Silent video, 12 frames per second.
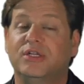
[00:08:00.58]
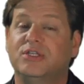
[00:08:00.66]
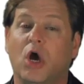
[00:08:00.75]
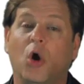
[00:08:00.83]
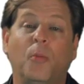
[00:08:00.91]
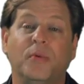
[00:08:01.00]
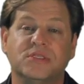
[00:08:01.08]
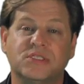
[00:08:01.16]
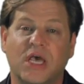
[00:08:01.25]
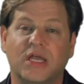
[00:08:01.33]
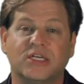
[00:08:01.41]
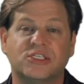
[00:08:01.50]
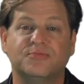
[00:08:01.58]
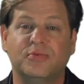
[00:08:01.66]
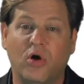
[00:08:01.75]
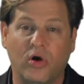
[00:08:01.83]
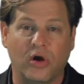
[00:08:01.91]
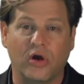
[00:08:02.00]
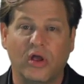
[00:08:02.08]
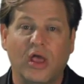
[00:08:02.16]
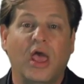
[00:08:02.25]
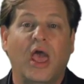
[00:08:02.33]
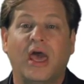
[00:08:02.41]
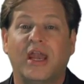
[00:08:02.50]
into Open Site Explorer,
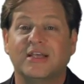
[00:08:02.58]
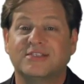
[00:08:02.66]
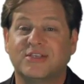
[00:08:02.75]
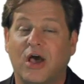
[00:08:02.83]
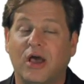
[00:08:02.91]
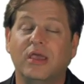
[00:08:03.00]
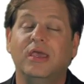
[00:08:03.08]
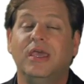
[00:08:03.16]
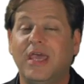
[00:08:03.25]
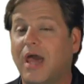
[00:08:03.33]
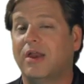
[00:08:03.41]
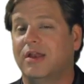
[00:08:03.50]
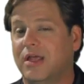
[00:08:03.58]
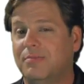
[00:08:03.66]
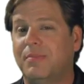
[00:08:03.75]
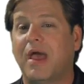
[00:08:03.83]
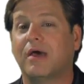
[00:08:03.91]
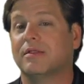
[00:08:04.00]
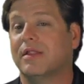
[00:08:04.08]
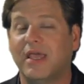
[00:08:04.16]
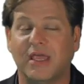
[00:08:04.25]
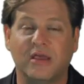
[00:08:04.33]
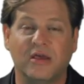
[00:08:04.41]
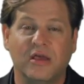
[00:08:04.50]
and I saw he had an inbound
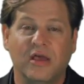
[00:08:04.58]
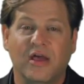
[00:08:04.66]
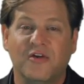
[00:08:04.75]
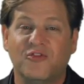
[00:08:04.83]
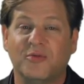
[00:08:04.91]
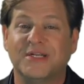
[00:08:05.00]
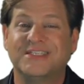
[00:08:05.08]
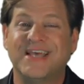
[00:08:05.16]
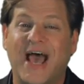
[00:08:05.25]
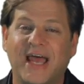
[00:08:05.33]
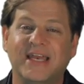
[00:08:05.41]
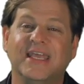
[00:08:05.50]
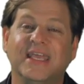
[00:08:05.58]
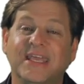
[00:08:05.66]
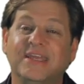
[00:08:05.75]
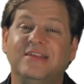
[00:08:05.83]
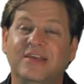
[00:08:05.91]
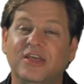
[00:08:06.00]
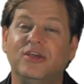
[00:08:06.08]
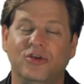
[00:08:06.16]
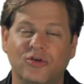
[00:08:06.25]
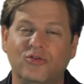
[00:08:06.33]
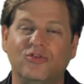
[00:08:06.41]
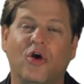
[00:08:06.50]
link from a
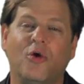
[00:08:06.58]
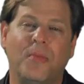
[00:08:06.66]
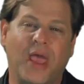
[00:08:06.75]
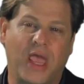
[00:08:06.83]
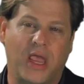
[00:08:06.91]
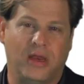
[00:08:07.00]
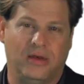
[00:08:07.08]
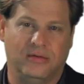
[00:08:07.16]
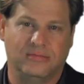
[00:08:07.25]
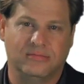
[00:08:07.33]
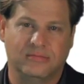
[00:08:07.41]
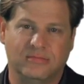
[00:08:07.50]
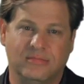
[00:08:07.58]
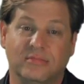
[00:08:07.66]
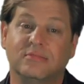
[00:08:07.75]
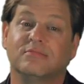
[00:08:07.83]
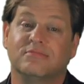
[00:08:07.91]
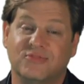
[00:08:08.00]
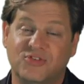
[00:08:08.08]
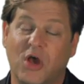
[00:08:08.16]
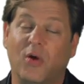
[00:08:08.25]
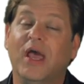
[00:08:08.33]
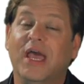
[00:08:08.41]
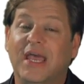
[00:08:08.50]
.edu domain.
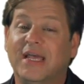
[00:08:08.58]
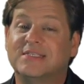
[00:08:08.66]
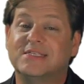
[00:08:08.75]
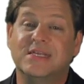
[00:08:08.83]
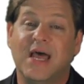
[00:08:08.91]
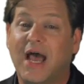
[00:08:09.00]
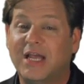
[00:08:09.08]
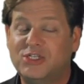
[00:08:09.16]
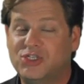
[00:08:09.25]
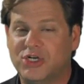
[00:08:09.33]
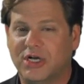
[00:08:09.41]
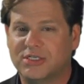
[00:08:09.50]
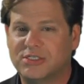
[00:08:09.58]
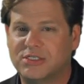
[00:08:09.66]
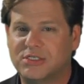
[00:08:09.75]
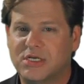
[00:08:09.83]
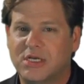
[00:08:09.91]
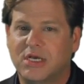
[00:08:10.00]
So it's not just